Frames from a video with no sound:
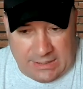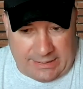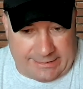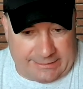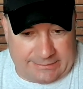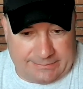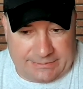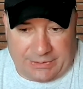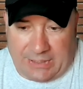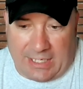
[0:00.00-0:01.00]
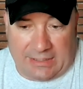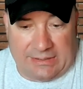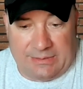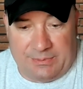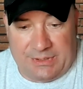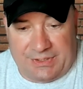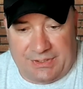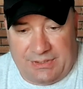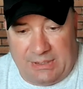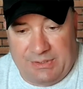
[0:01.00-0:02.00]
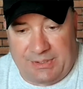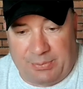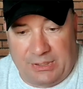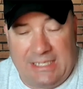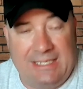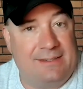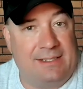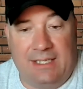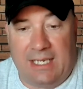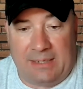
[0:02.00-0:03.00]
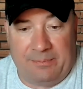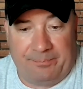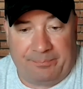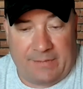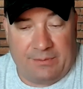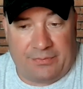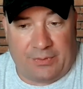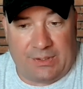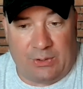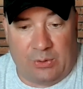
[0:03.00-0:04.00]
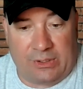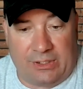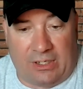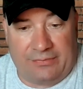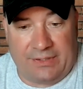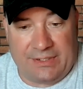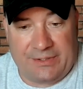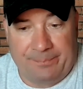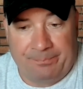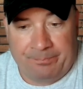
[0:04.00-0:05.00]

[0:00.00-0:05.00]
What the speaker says: It was a pretty easy game for the Oregon offense.